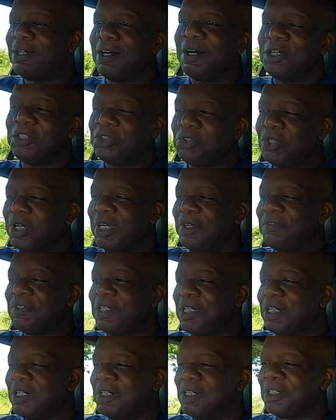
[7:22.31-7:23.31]
I drive
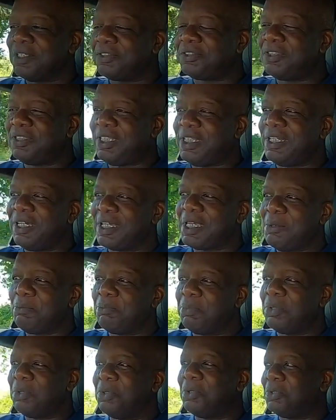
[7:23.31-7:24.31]
cars and then I
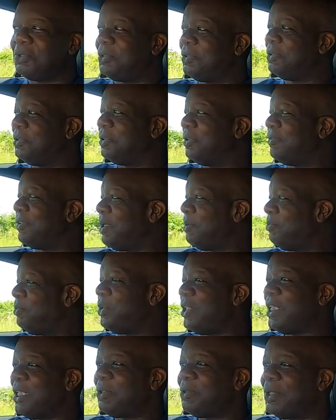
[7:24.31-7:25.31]
get bored of them
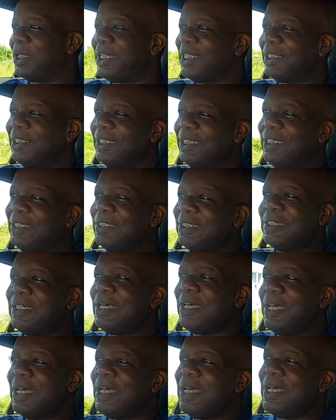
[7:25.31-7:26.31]
really quickly.
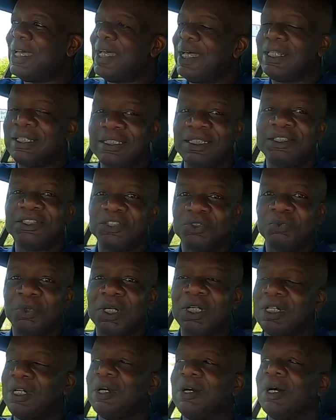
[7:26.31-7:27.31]
This is
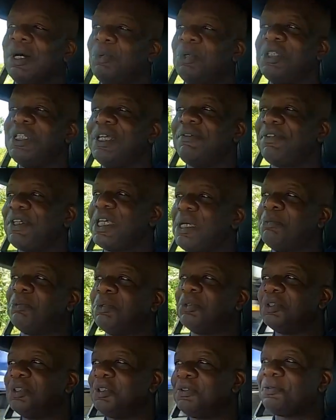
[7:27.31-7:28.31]
one car I would never get
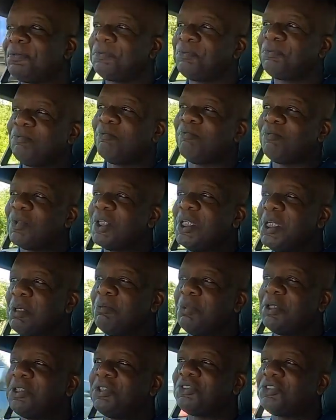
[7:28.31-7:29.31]
bored of,
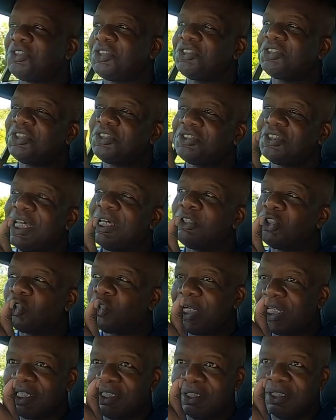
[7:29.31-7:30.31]
because just the
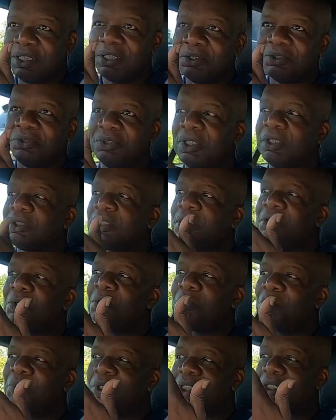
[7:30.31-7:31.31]
soundtrack alone, although
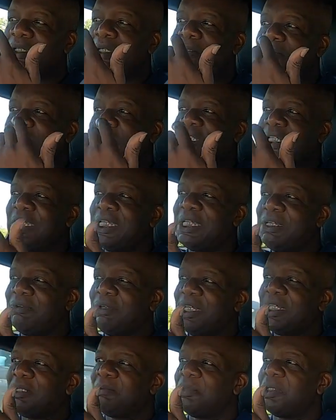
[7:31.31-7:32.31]
we can't really hear
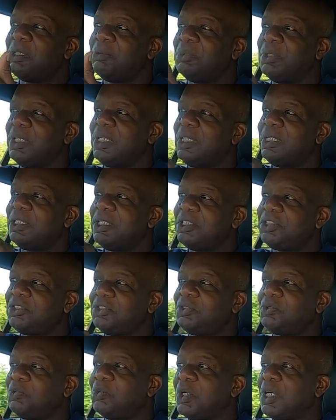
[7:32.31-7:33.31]
it at the moment, and this
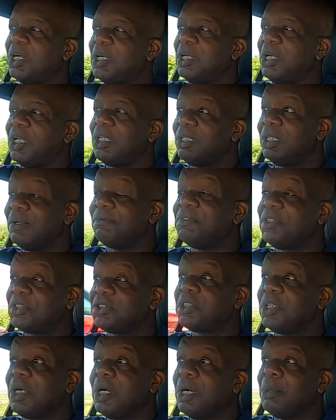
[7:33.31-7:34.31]
is why I love
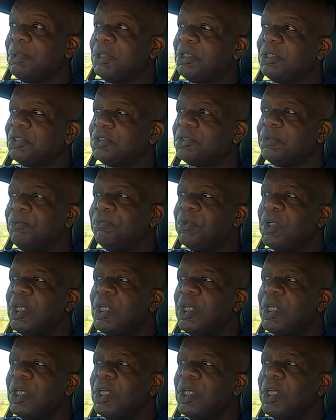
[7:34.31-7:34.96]
this car, because